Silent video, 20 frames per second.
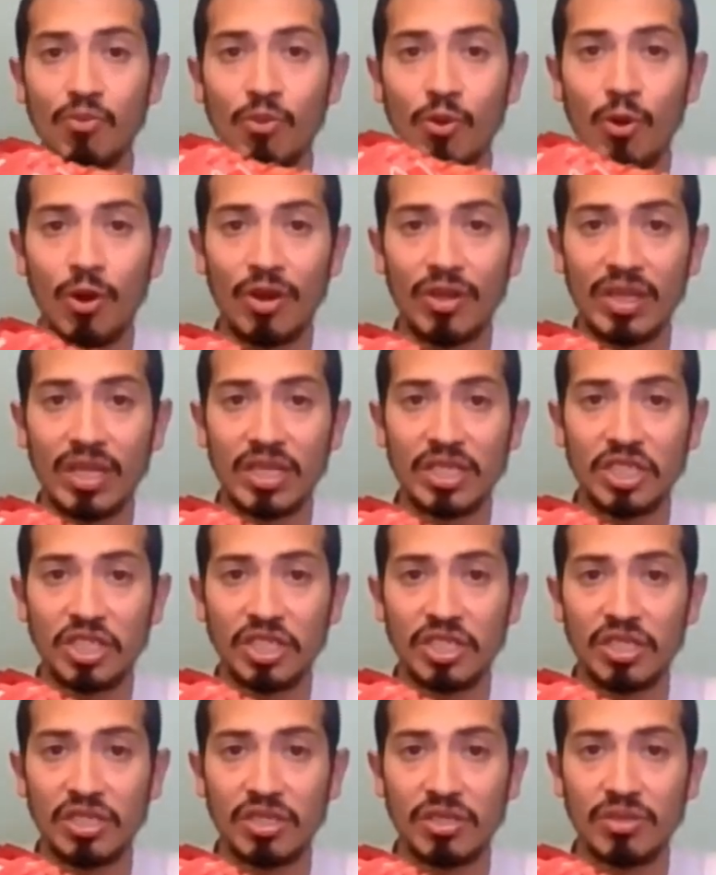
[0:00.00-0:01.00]
wore this
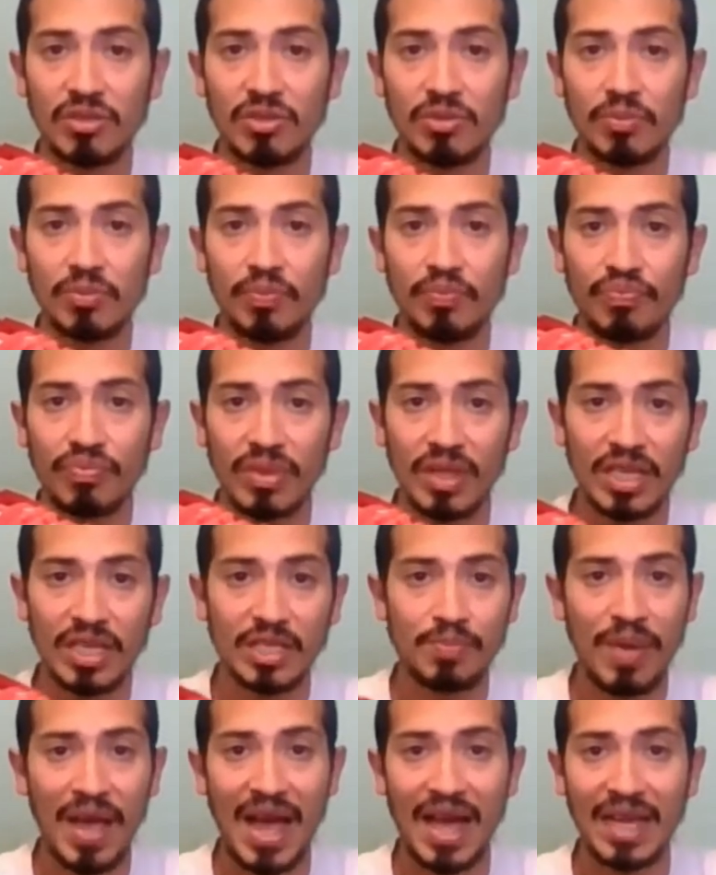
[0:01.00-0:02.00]
shoe
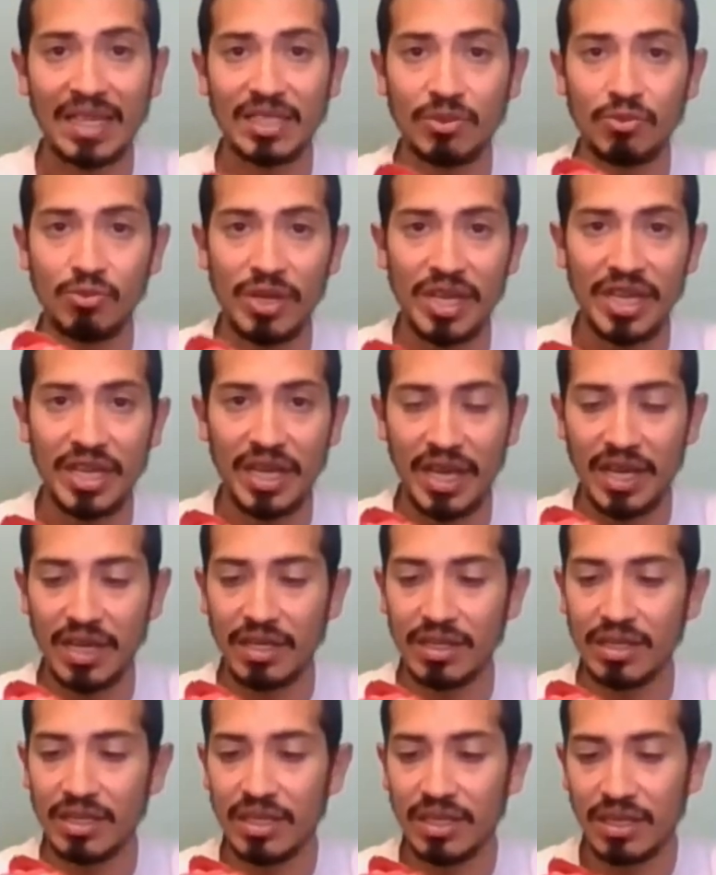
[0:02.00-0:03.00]
this past
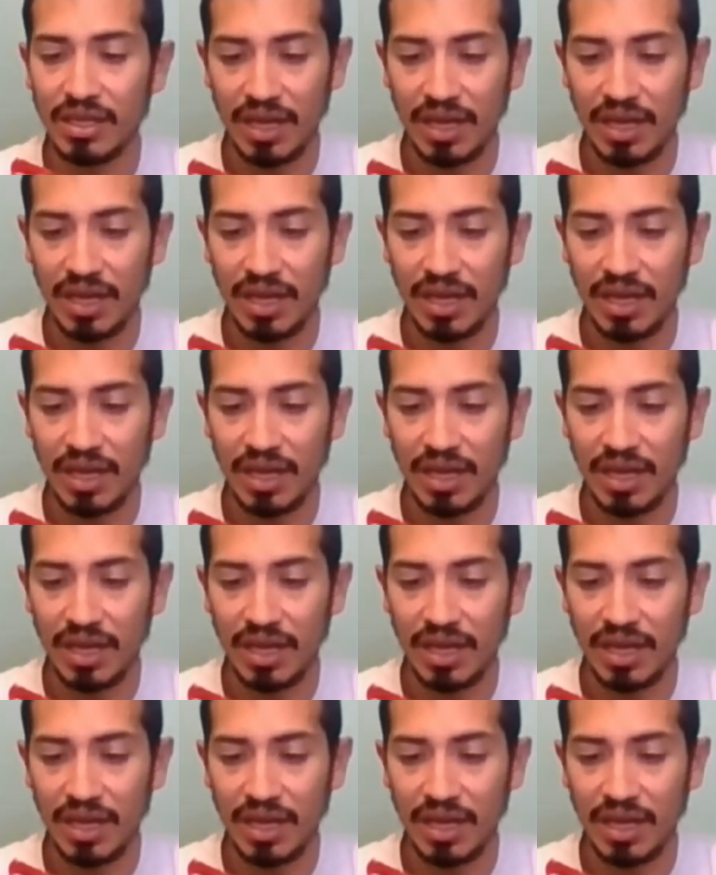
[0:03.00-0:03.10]
weekend,